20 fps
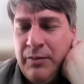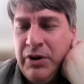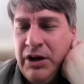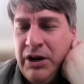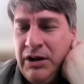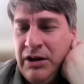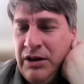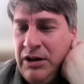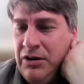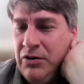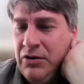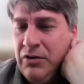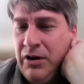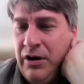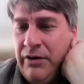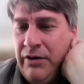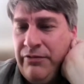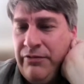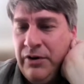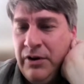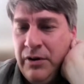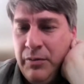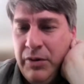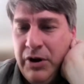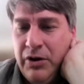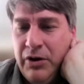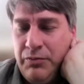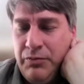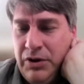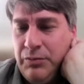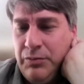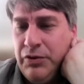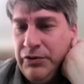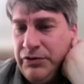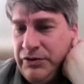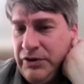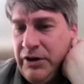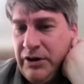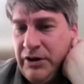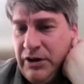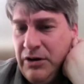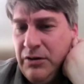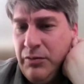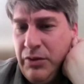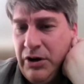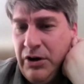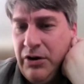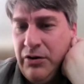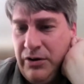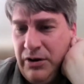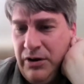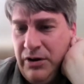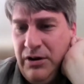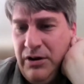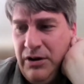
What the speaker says: But I hear often about people talking about,